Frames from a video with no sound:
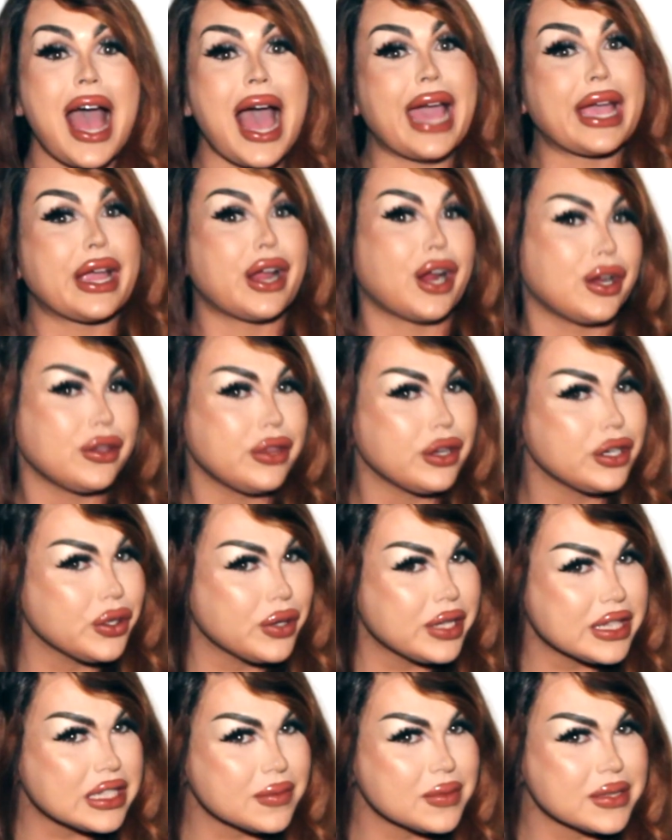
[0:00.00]
I heard they're
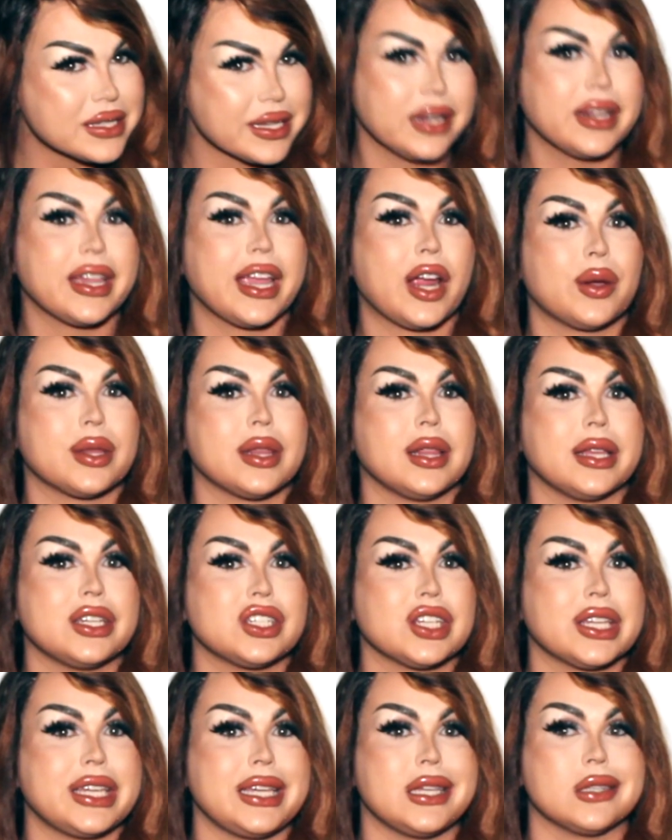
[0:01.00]
doing some skincare with
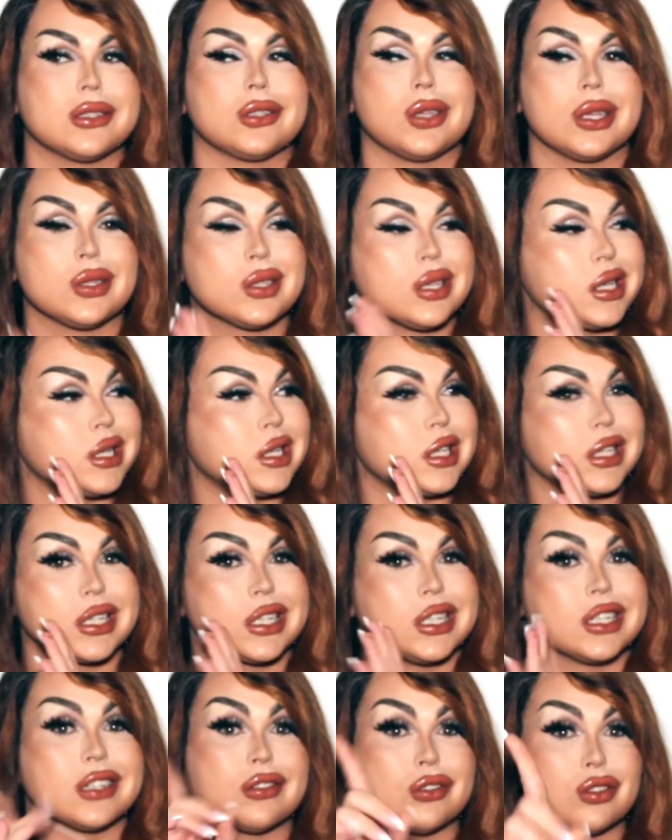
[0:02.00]
Alicia Keys, so that's on the hush
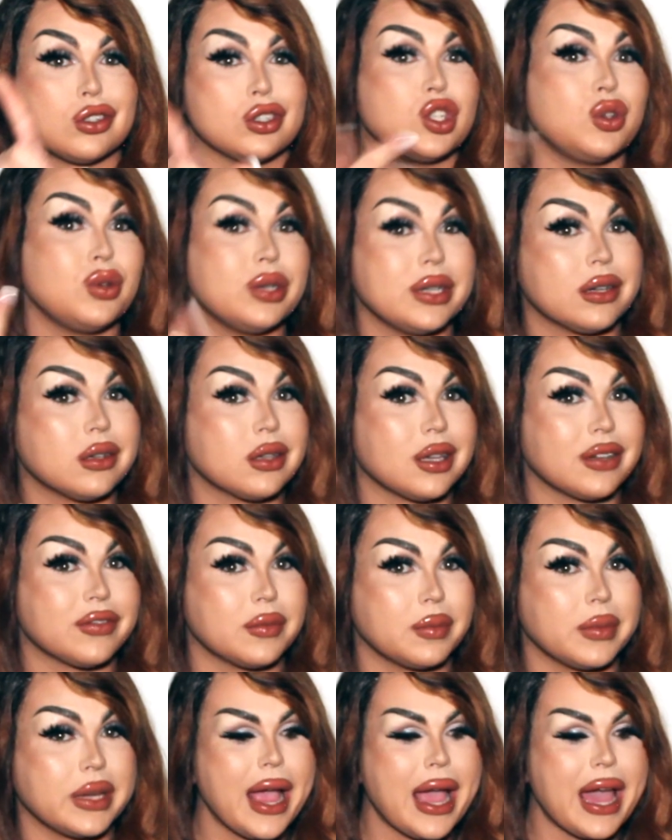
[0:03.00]
hush, so you didn't hear that
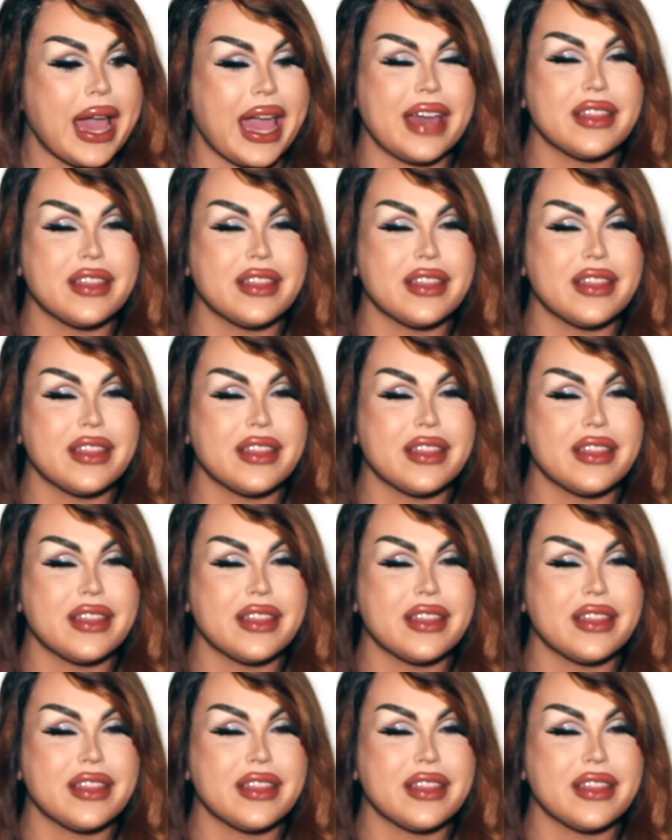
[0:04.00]
from me.